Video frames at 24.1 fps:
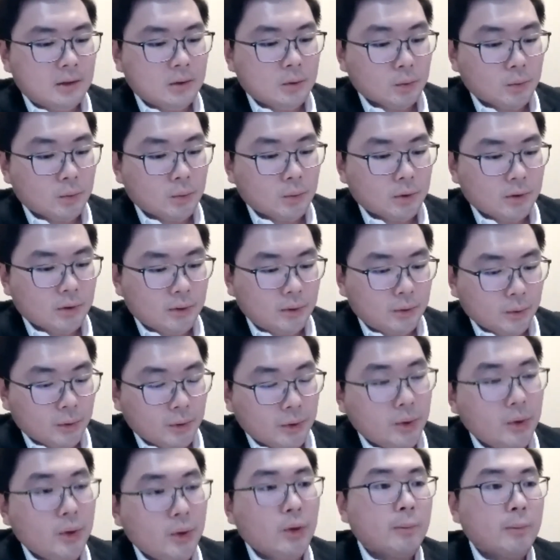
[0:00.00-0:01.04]
to
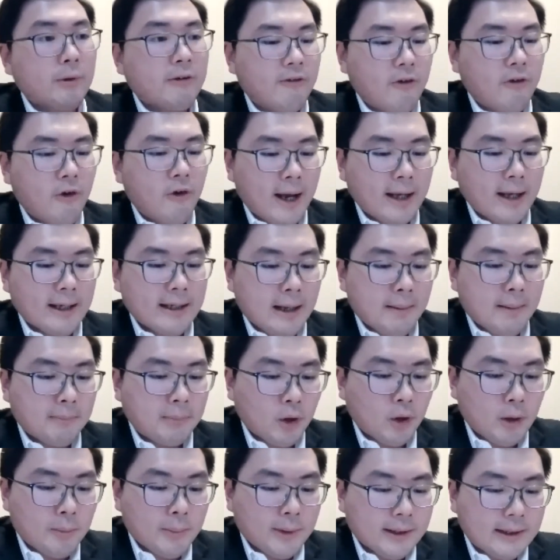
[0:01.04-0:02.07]
know before any
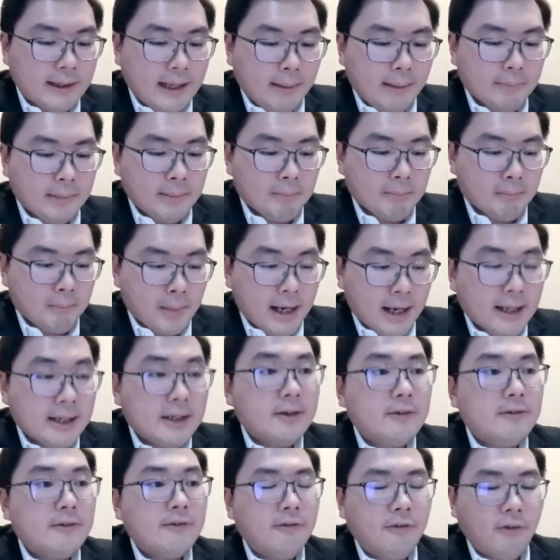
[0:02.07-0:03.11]
employment can be
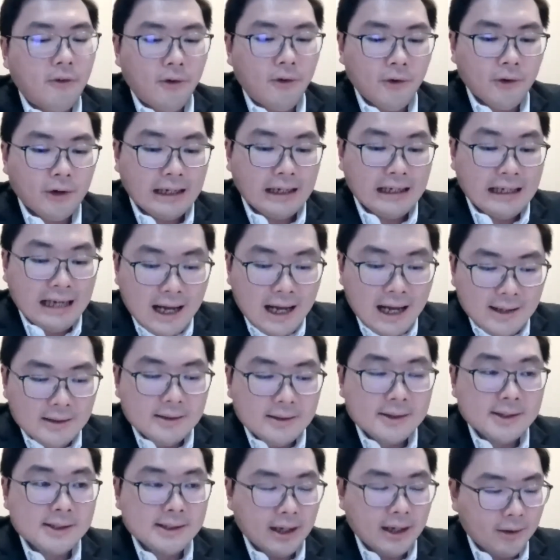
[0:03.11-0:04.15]
made for
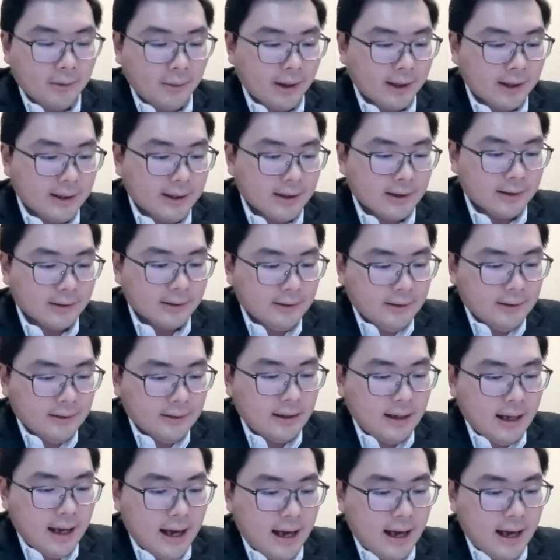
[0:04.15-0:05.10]
non-Sarawakian